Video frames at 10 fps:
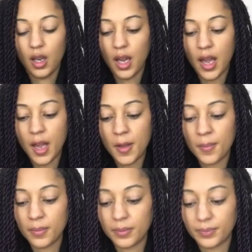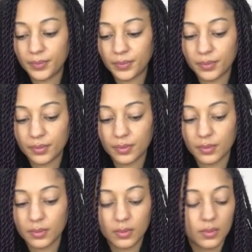Um,
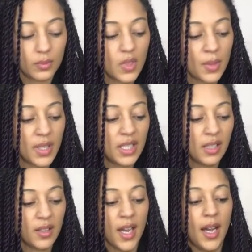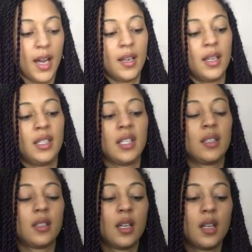so I did that and I
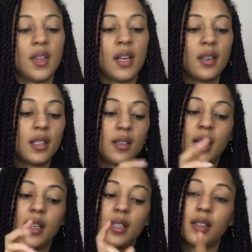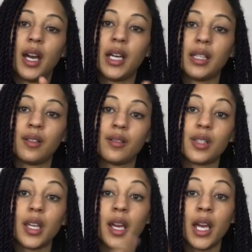did then I decided to add it
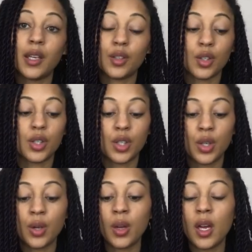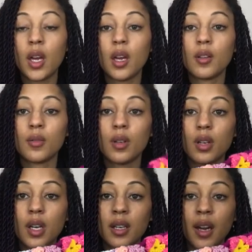onto here just to
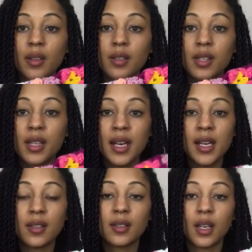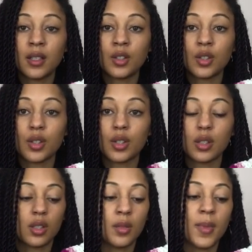enhance this and just
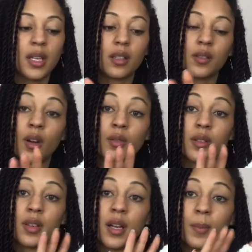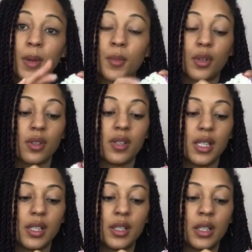to make the whole design a bit more
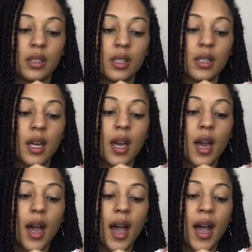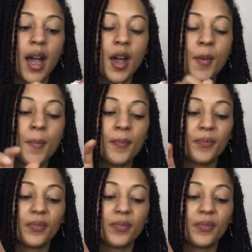consistent. Um,